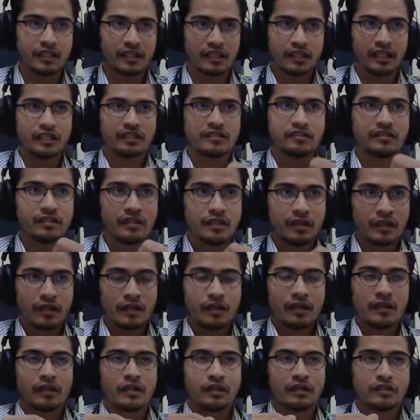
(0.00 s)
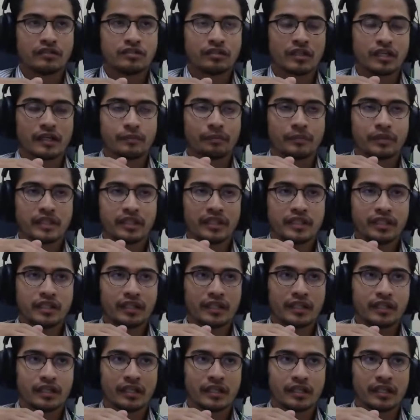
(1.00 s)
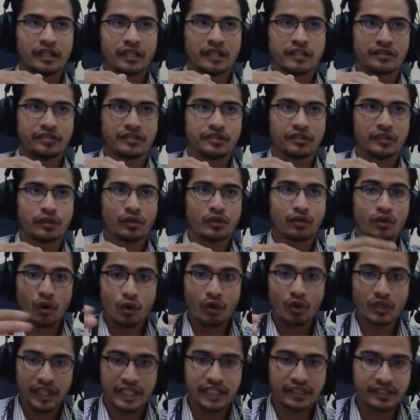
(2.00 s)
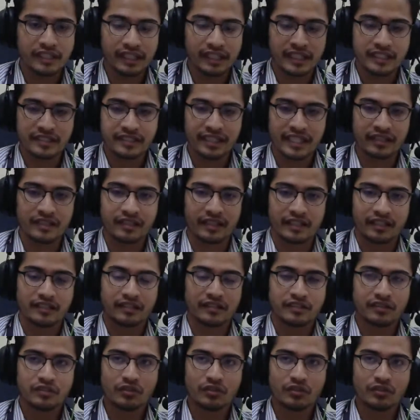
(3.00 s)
It's it's your raw data inside there.